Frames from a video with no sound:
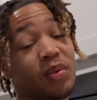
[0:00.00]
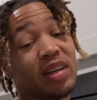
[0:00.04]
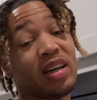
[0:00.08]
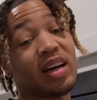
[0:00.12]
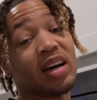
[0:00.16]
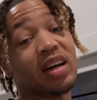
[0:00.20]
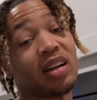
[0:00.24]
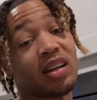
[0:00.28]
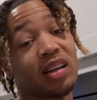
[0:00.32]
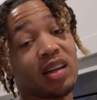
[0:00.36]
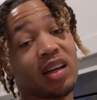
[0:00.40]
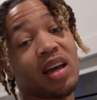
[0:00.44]
We
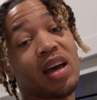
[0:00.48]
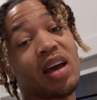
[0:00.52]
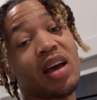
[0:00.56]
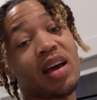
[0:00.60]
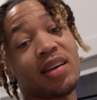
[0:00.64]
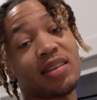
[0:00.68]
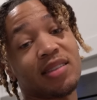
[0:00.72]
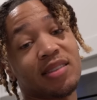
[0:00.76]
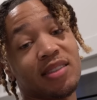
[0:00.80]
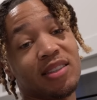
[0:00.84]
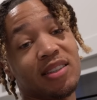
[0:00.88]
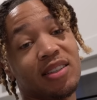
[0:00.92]
got a
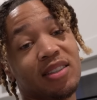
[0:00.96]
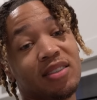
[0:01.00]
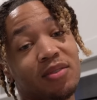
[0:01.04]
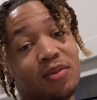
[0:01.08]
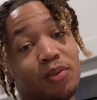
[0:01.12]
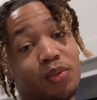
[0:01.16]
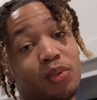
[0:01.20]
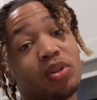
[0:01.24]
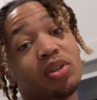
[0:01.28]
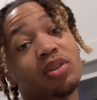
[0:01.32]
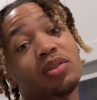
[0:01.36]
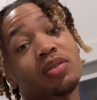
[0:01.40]
gas leak.
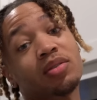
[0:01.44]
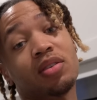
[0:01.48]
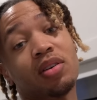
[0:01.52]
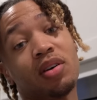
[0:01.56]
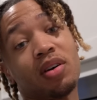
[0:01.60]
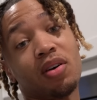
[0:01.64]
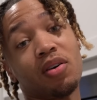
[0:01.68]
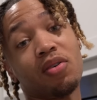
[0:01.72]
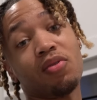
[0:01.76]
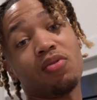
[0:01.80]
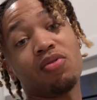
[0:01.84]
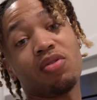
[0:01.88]
Well, the
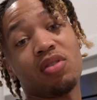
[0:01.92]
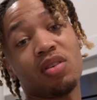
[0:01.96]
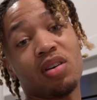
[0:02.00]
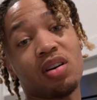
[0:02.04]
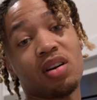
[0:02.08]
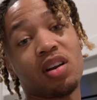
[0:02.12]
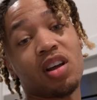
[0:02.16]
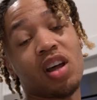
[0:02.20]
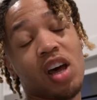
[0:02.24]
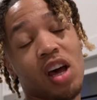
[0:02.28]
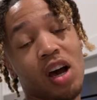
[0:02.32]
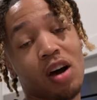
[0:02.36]
owner of
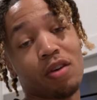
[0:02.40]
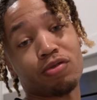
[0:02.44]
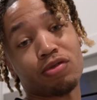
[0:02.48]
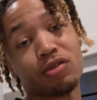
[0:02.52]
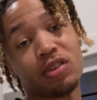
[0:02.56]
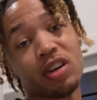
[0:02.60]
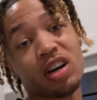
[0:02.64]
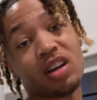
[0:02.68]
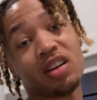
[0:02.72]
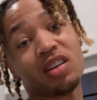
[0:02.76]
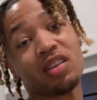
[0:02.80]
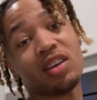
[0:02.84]
the house
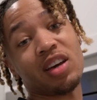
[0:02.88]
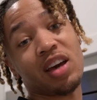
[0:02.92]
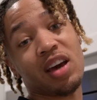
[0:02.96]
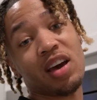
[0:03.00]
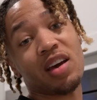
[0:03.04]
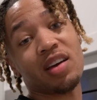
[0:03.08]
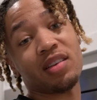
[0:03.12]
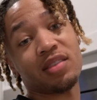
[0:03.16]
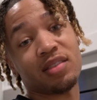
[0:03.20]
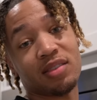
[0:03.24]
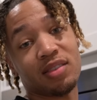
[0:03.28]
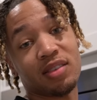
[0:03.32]
got a
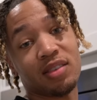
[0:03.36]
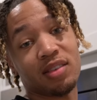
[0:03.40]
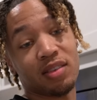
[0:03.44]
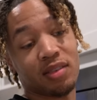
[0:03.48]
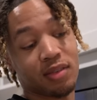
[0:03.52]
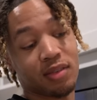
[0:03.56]
gas leak.